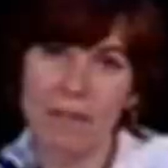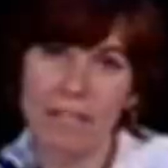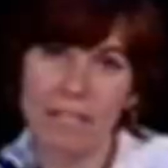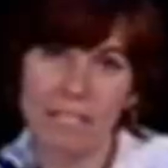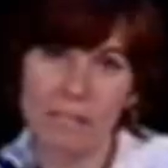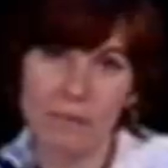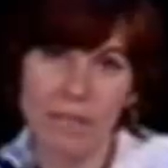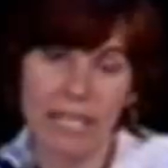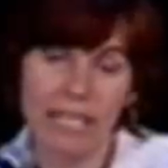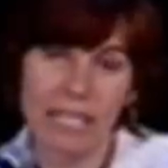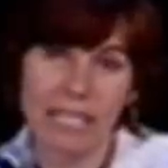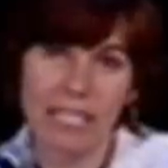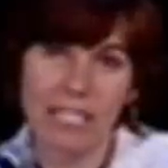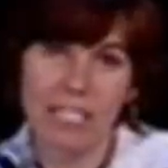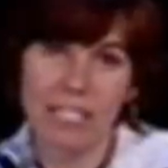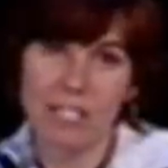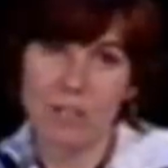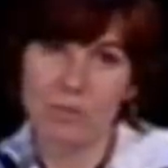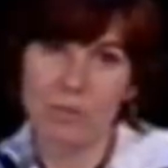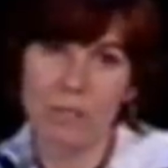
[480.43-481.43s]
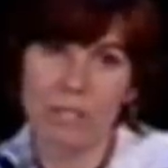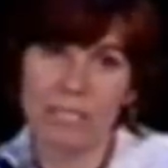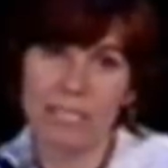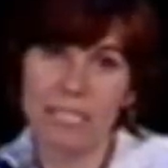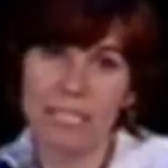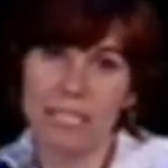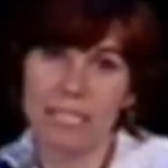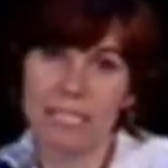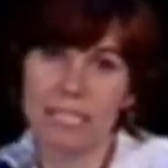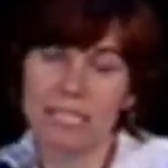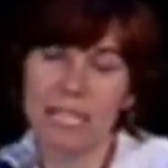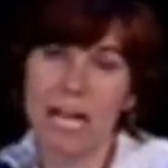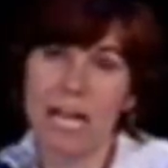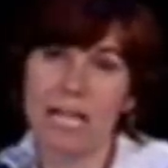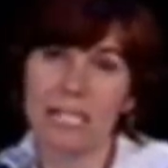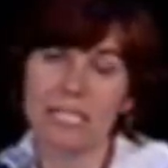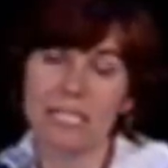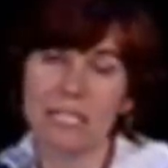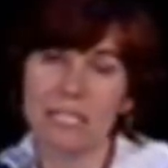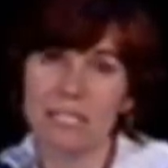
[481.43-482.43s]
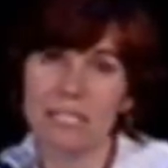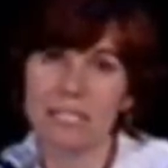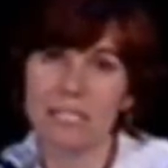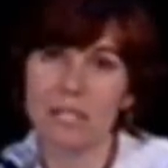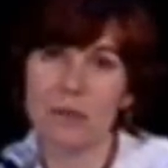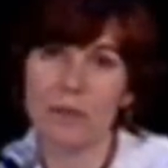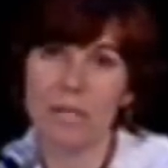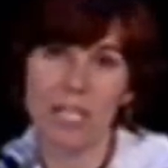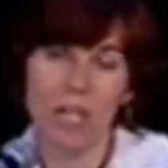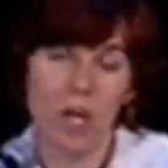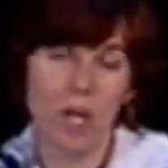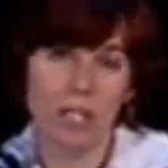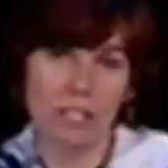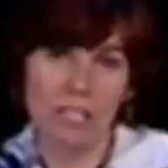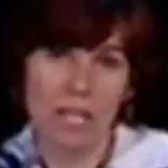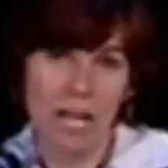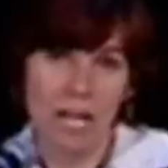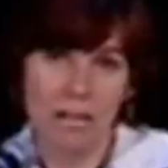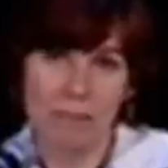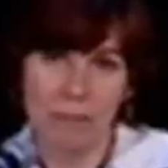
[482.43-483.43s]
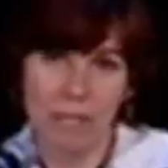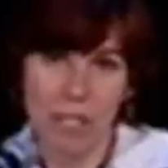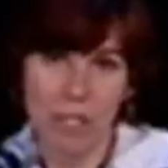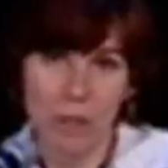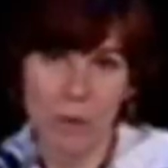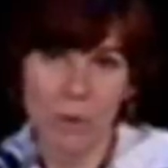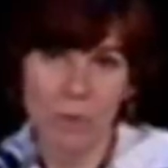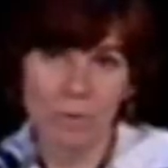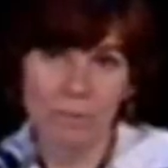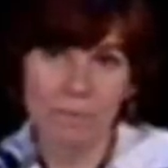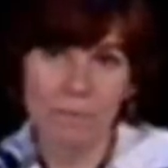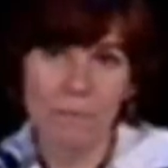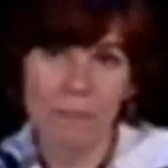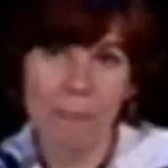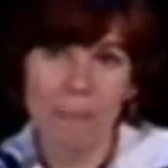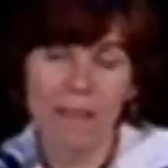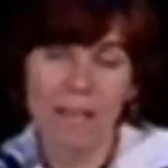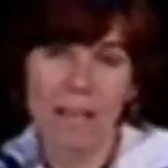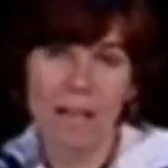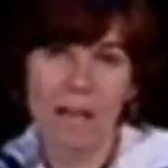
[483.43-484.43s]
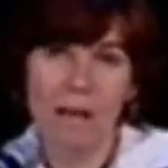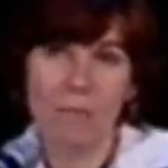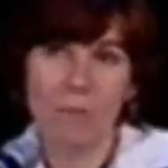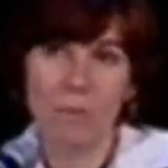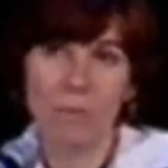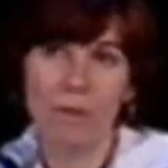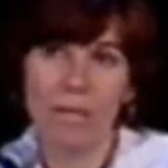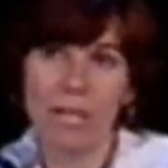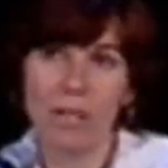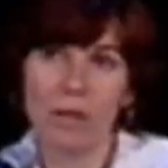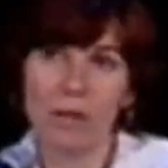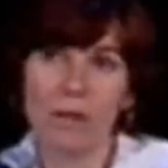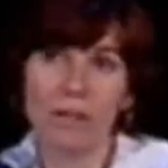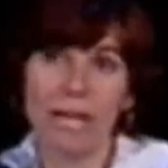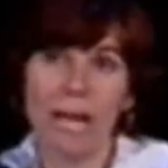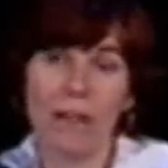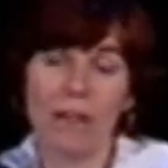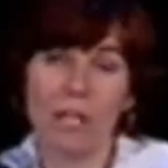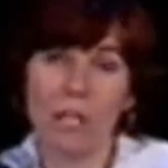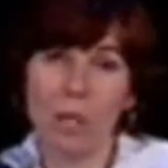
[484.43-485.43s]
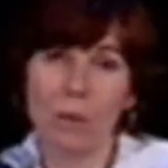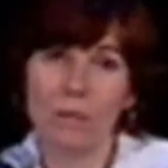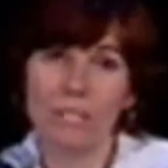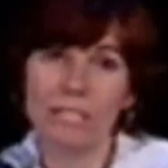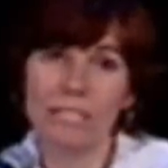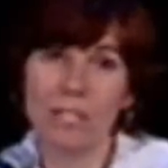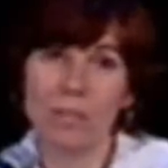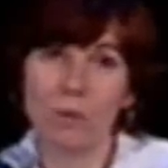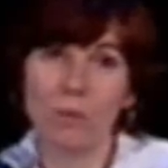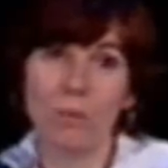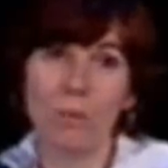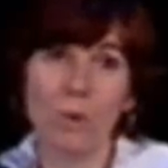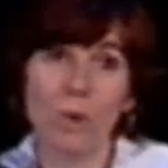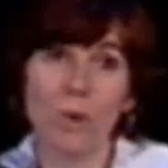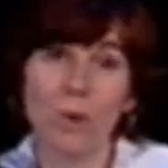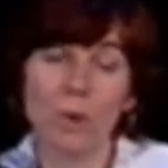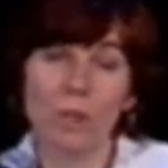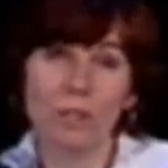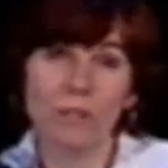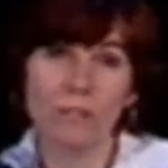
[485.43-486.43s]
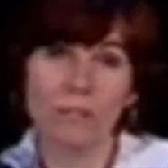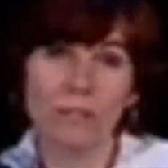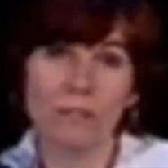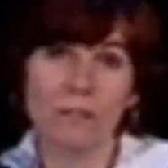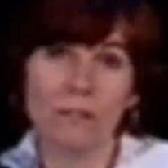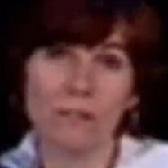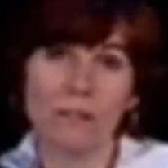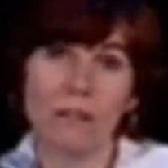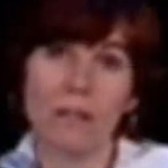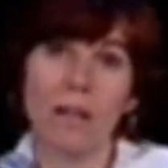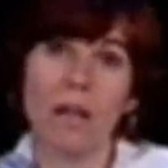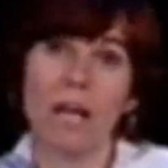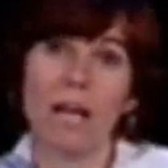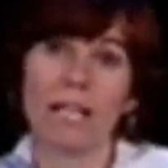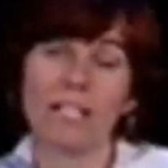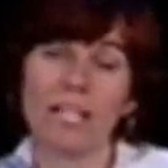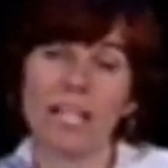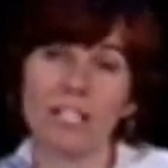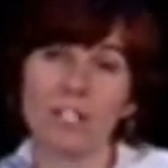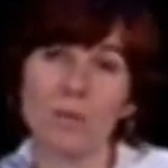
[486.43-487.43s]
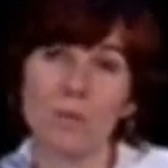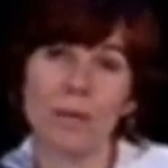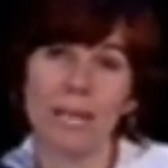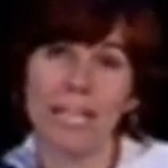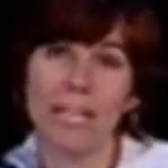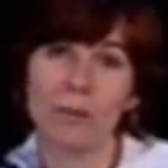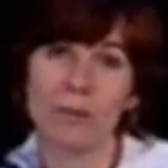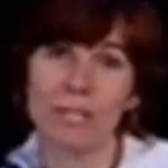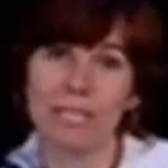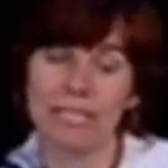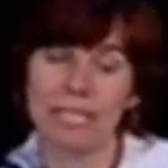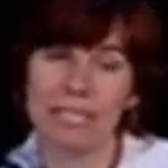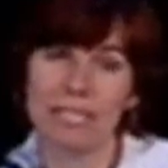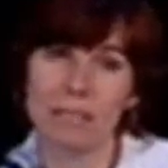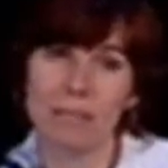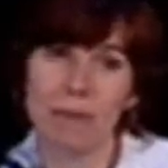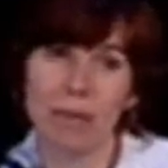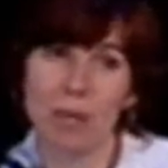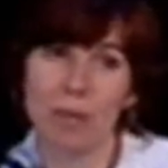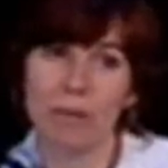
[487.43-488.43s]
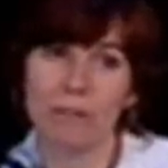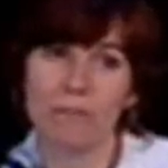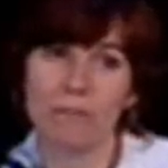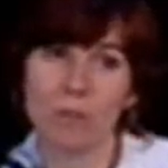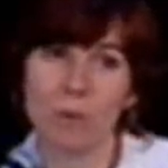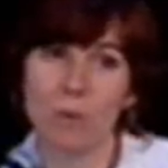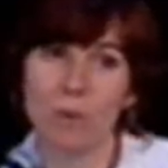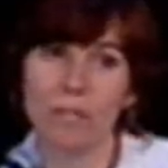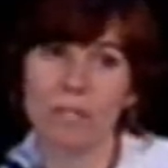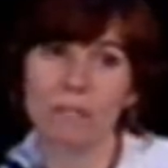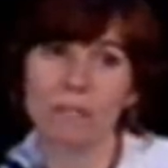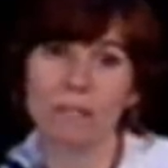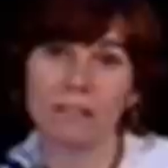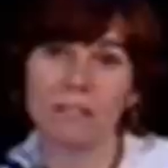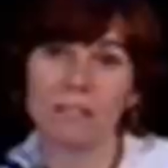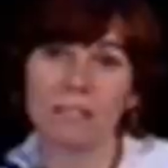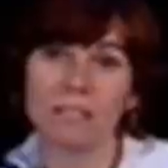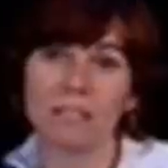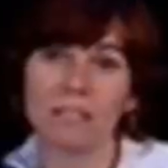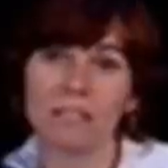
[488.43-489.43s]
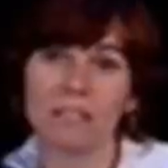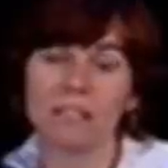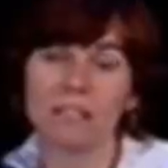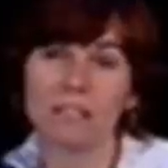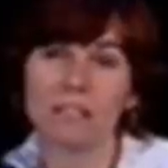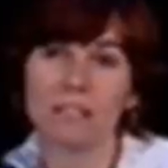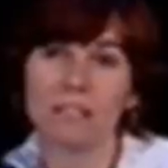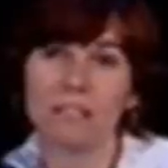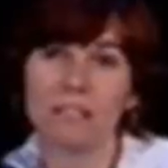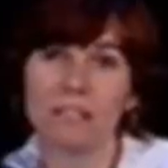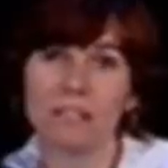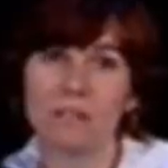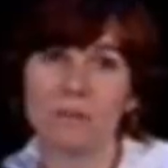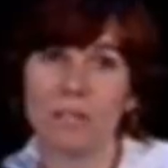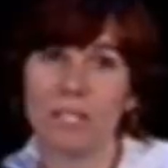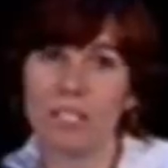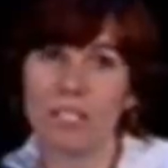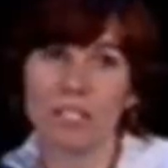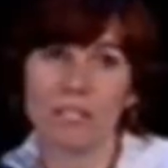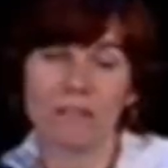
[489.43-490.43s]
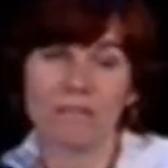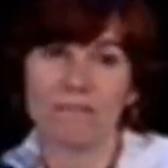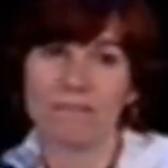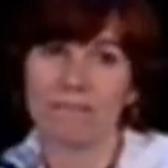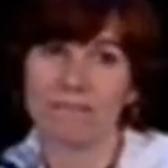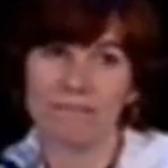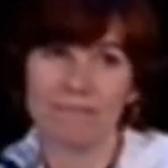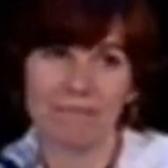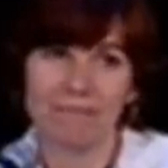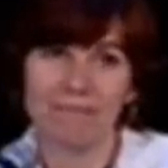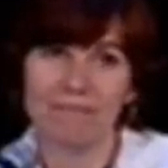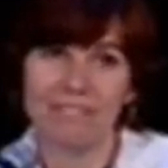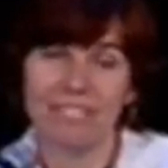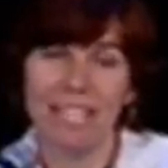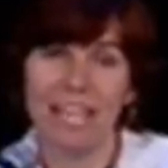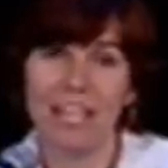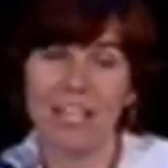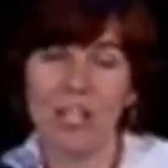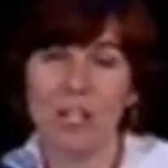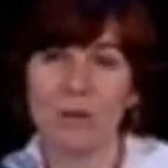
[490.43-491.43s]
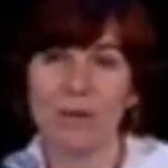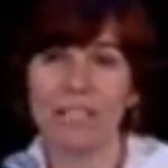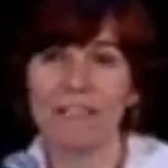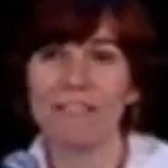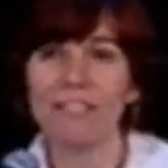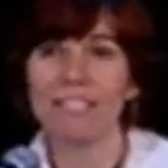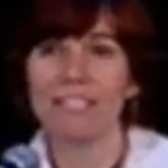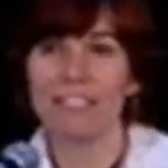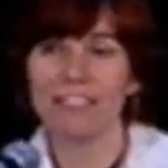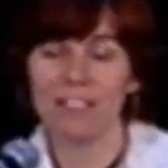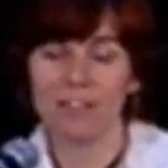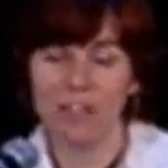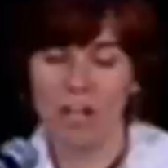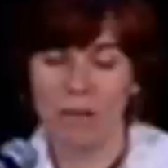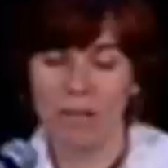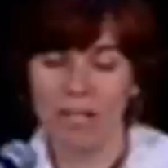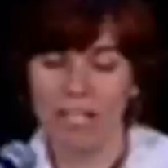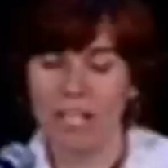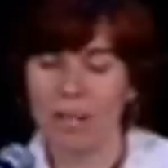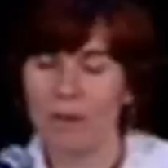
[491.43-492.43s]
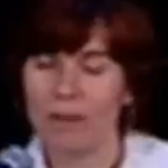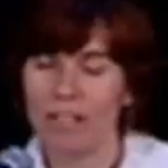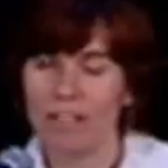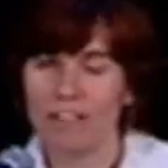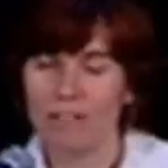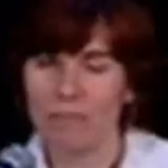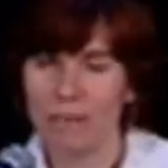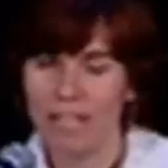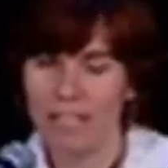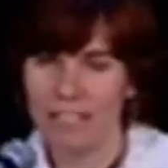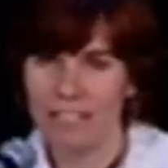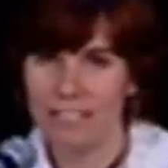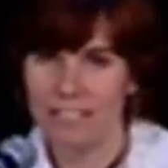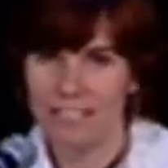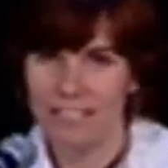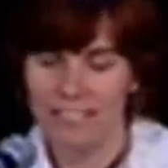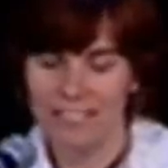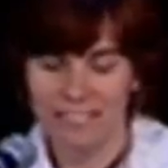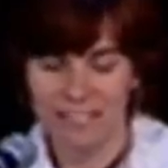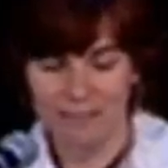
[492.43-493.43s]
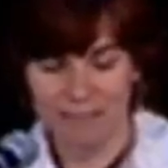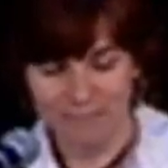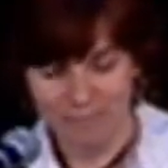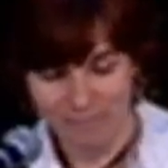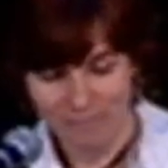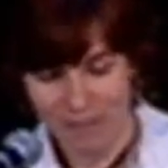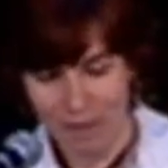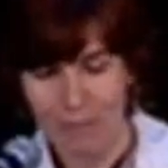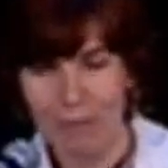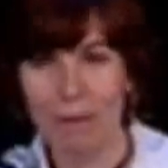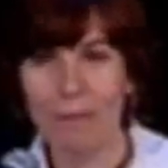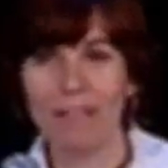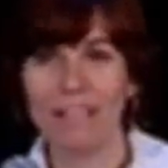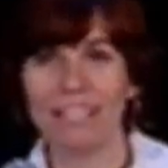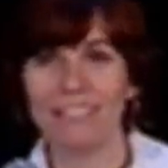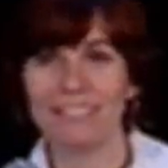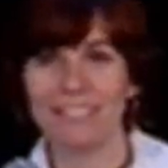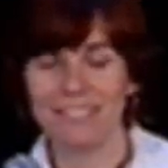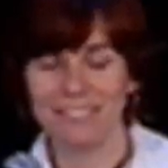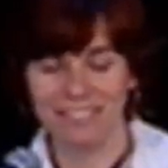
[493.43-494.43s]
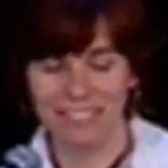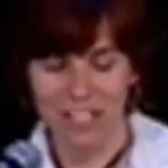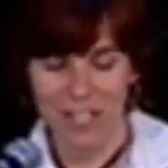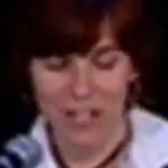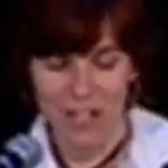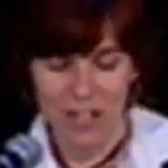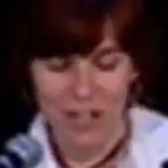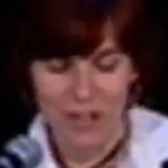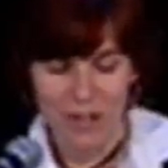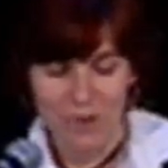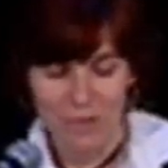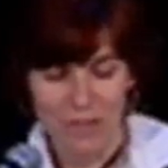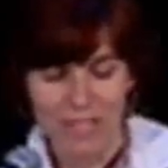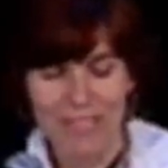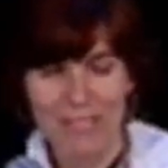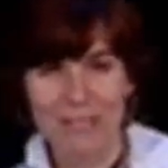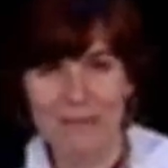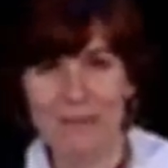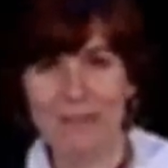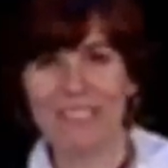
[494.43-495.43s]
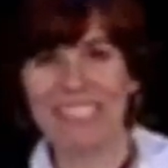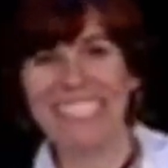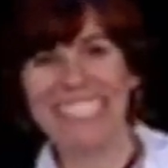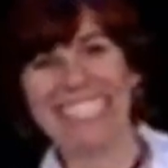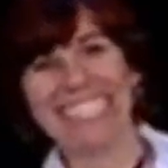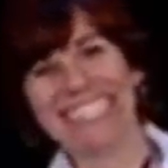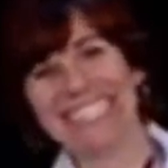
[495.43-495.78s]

by the deregulation is royalties and taxes. They're at an all-time low. Um, we are now the lowest in the world uh, at 23 cents a barrel for oil, which, uh, you know, given that they're not making quite enough money these days, maybe it's reasonable.